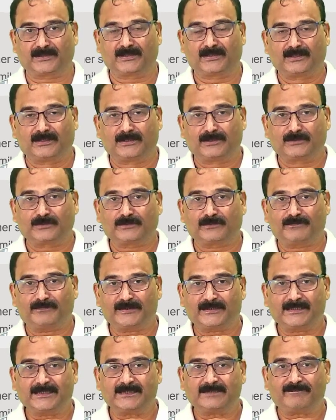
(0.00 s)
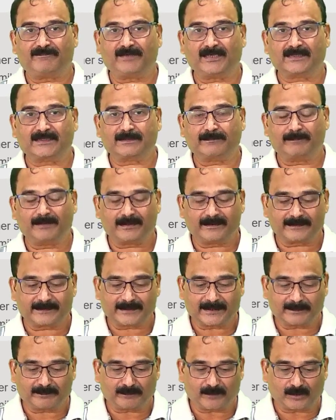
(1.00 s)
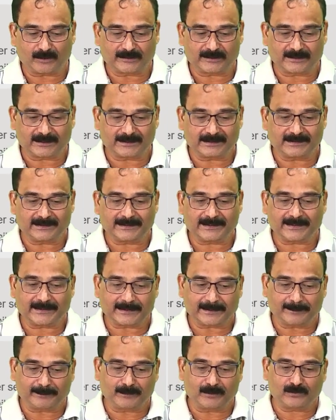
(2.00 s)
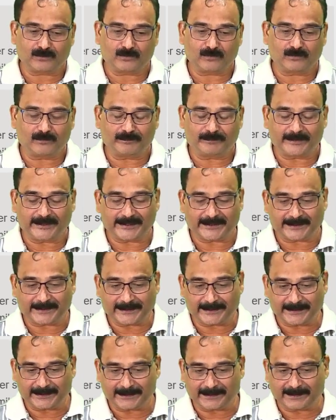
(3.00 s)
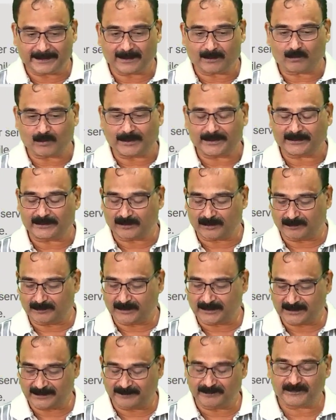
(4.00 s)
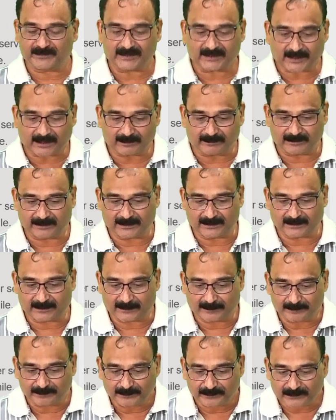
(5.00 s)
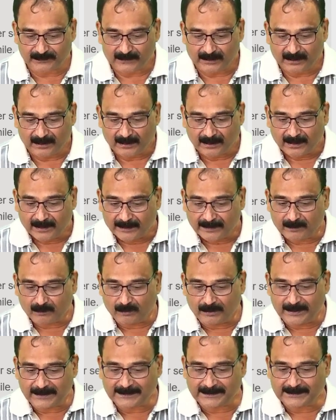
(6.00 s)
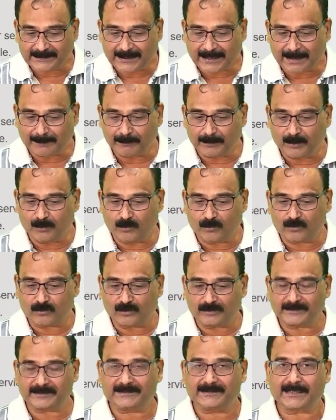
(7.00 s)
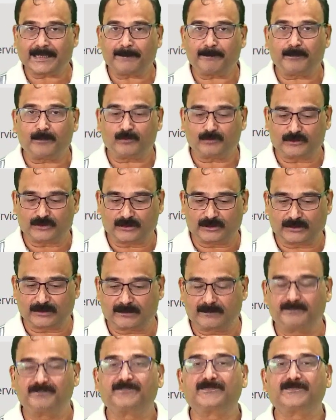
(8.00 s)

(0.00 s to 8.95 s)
So with this flexible return policy, they are able to maintain the quality of the services. Now let's have a look on the Jappos.